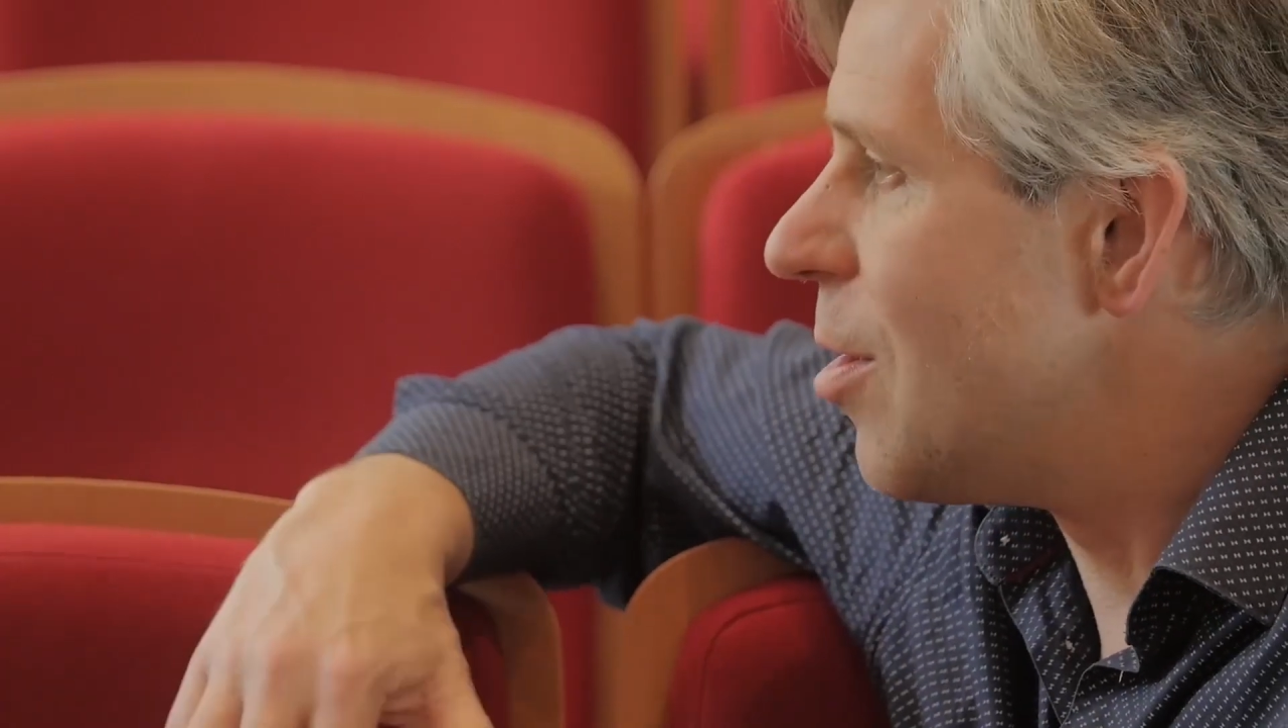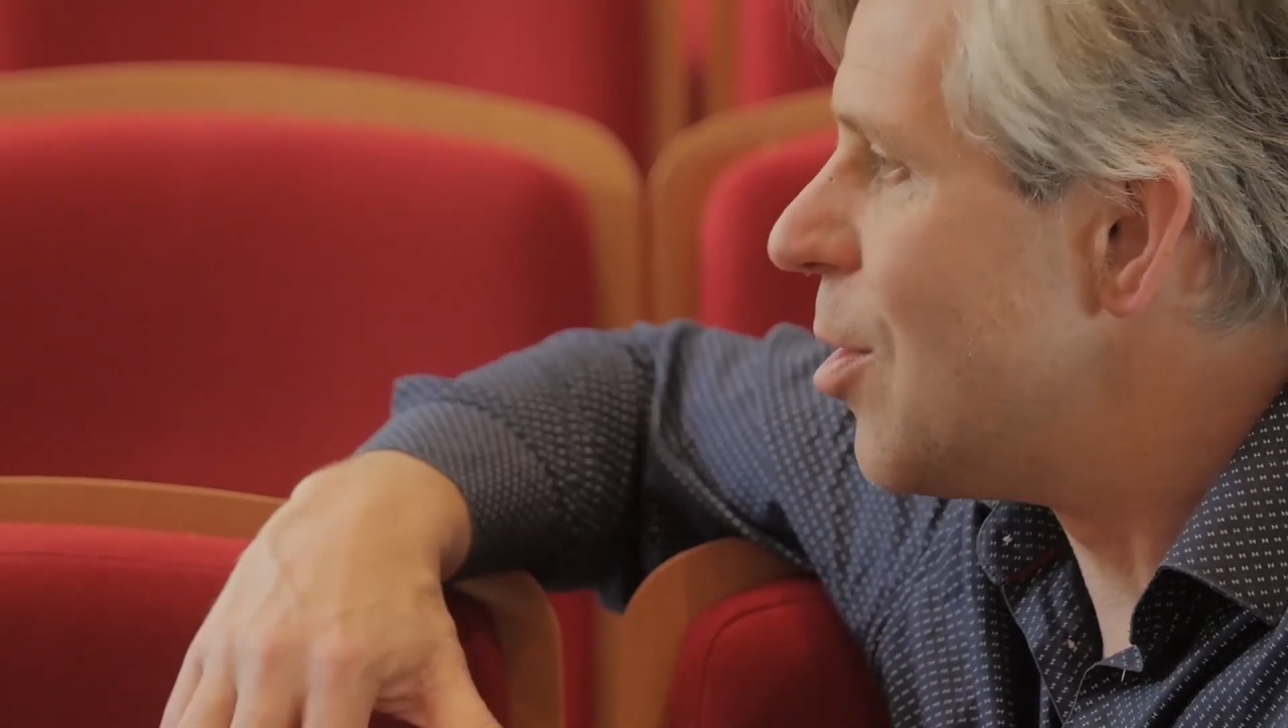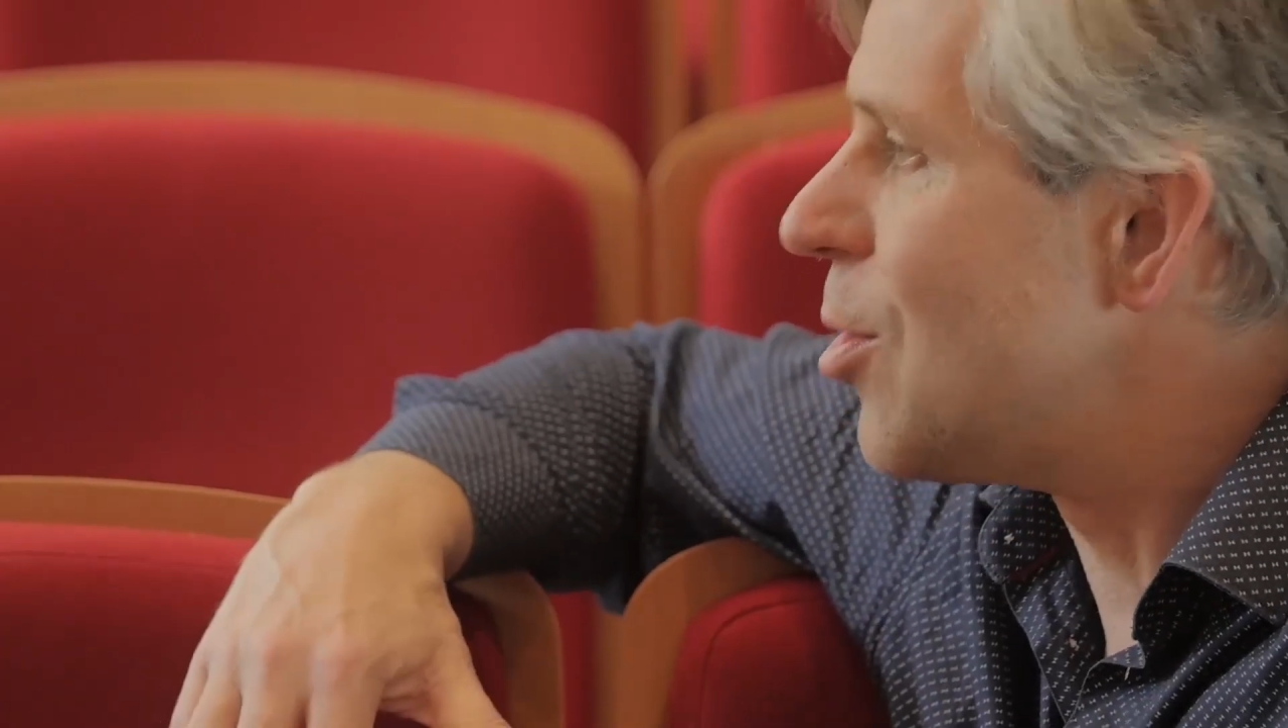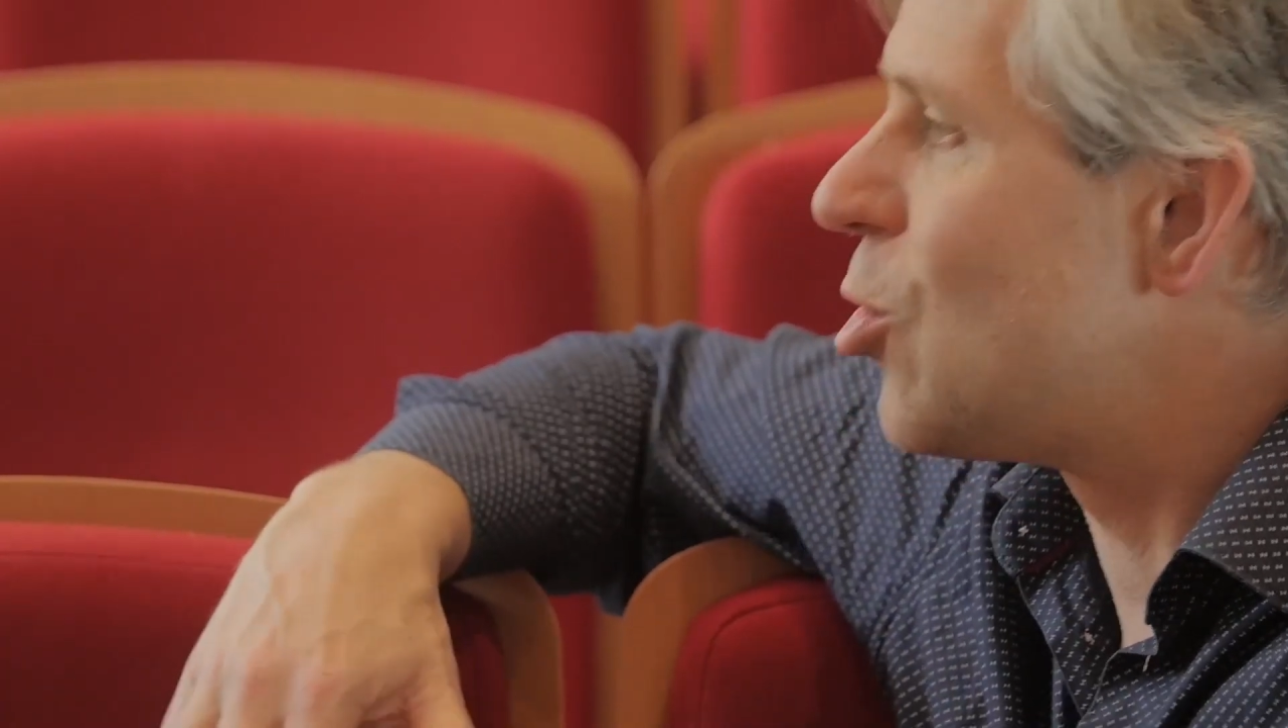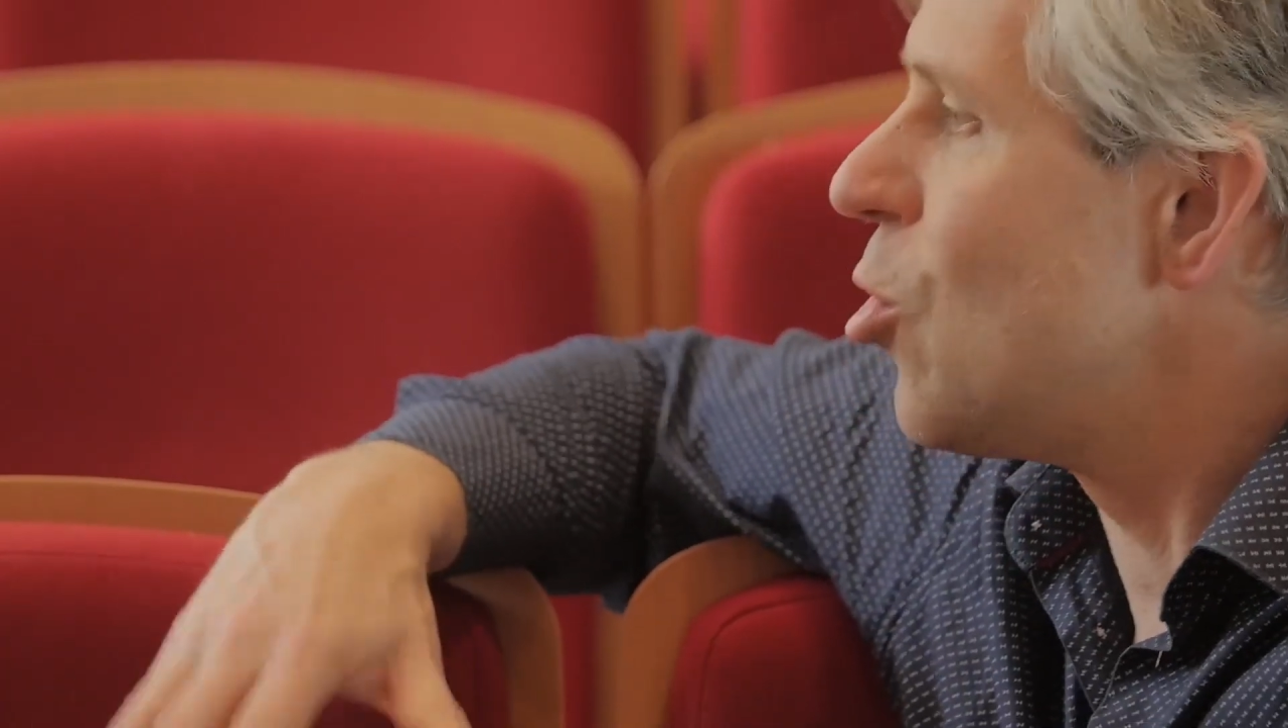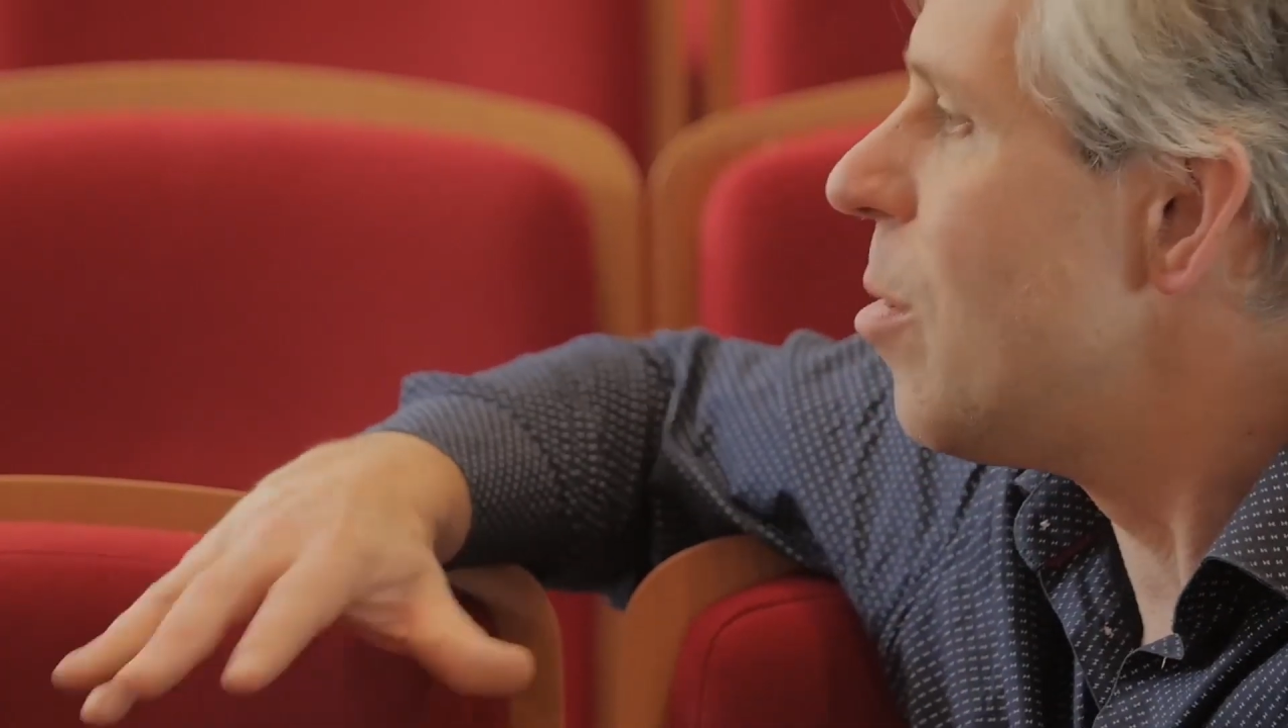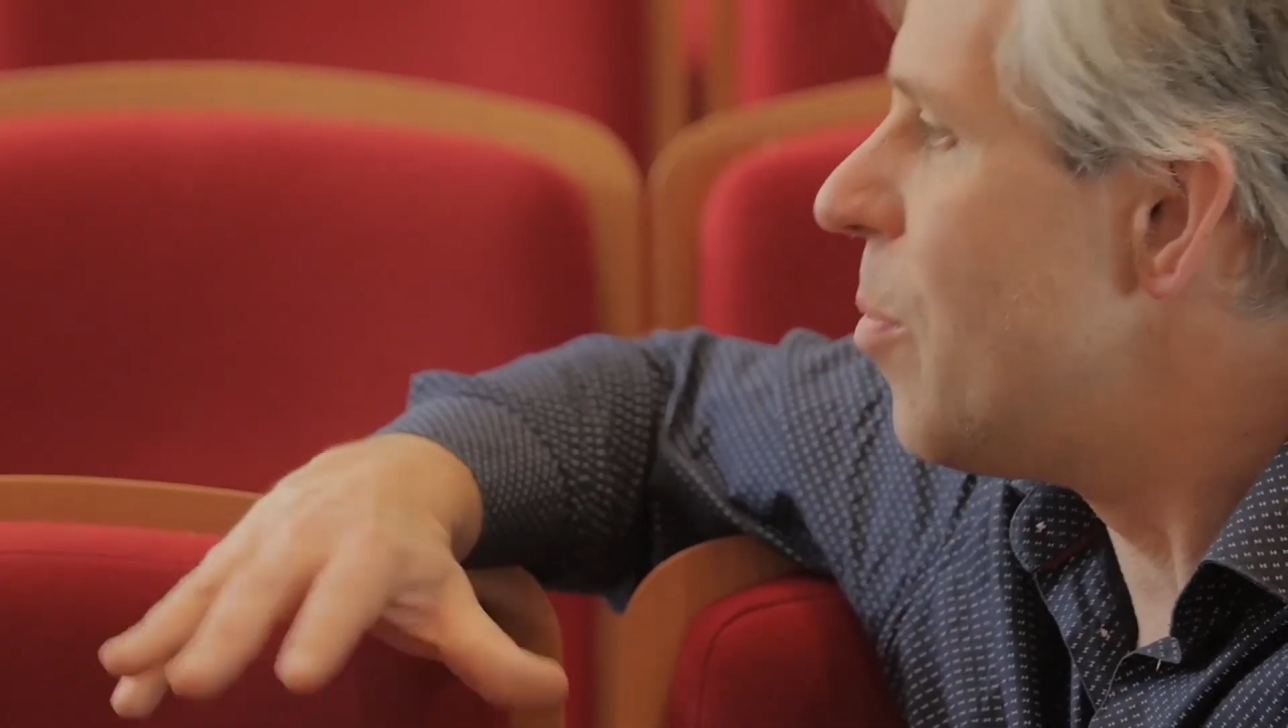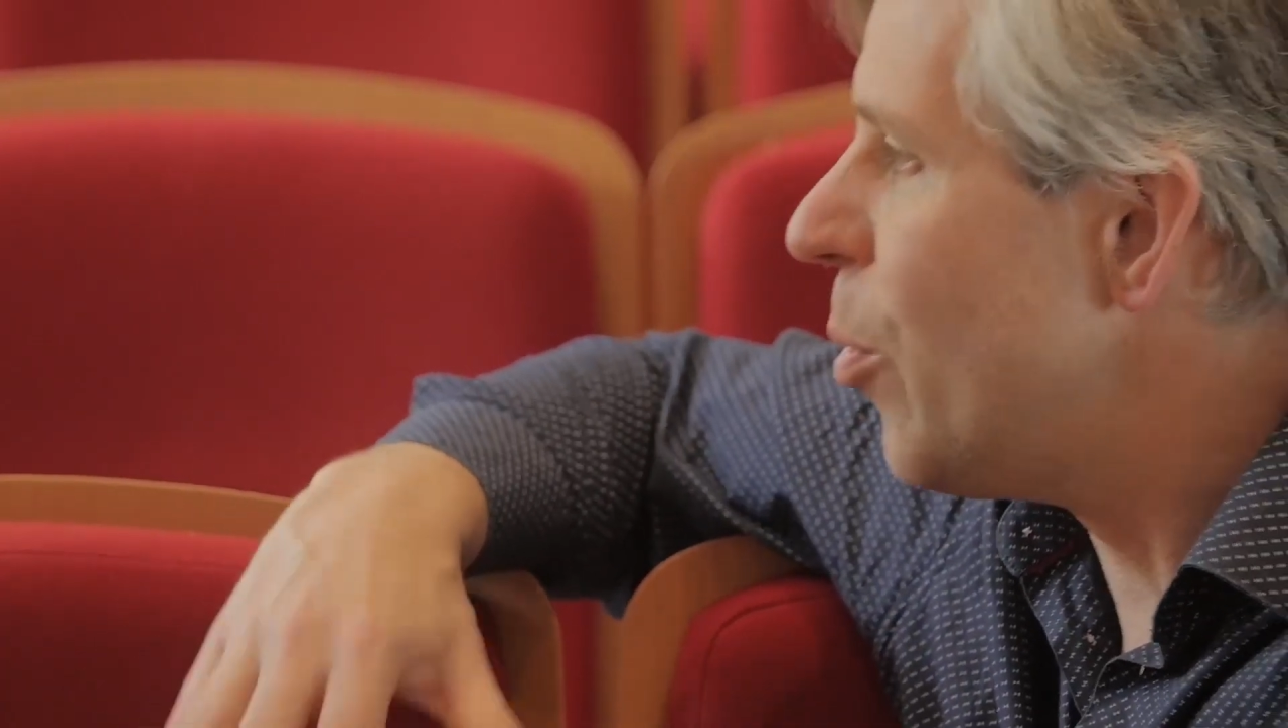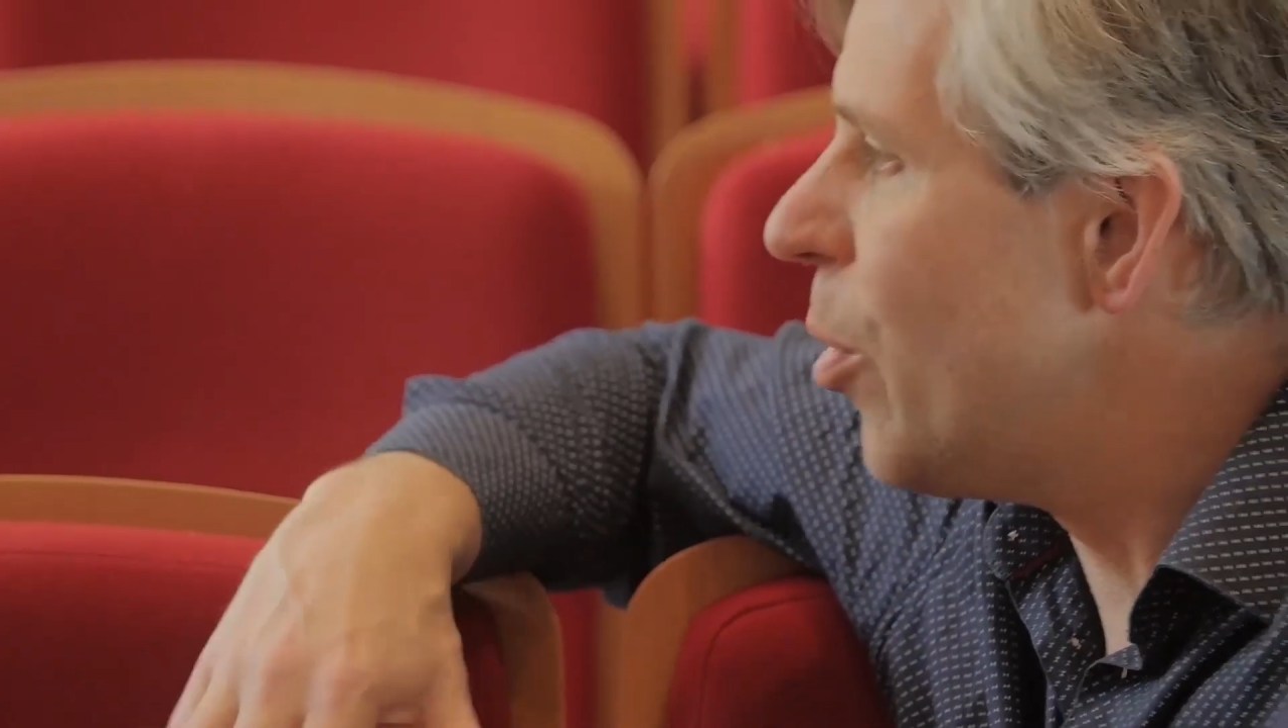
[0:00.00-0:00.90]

to disturb